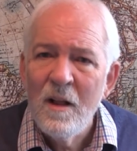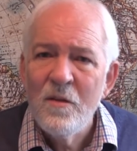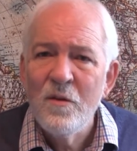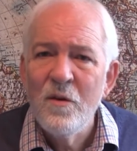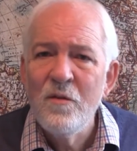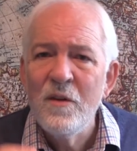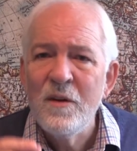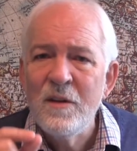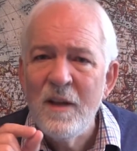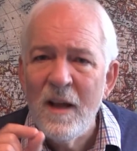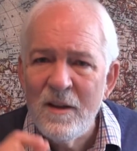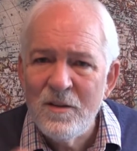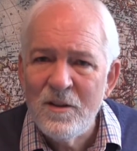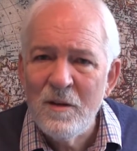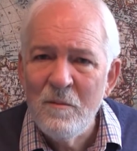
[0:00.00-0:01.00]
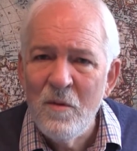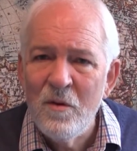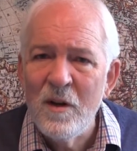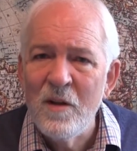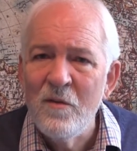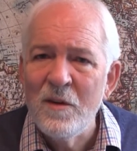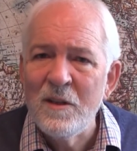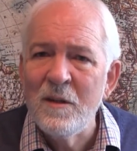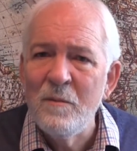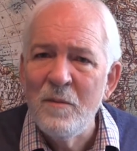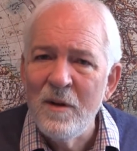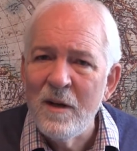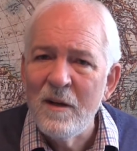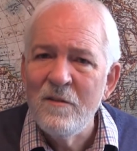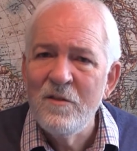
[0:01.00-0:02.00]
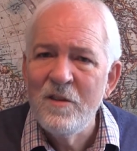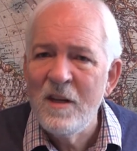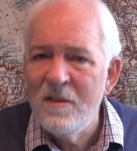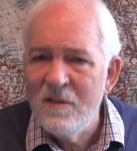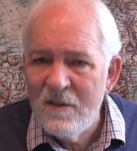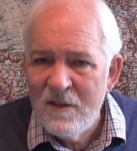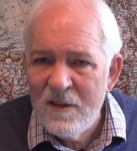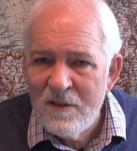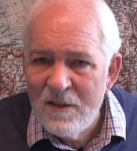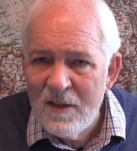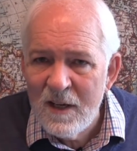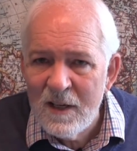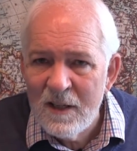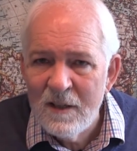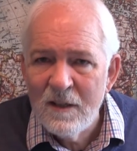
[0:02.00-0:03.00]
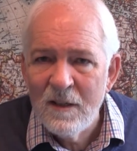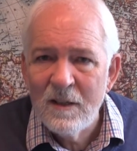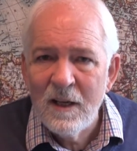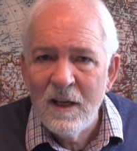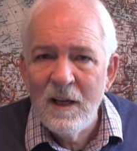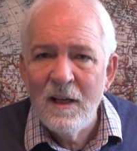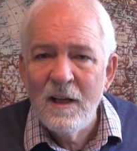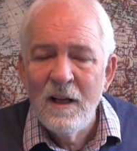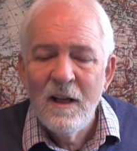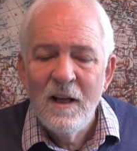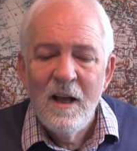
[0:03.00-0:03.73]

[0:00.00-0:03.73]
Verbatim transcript: through the testimony of what the blood of Jesus has done, okay?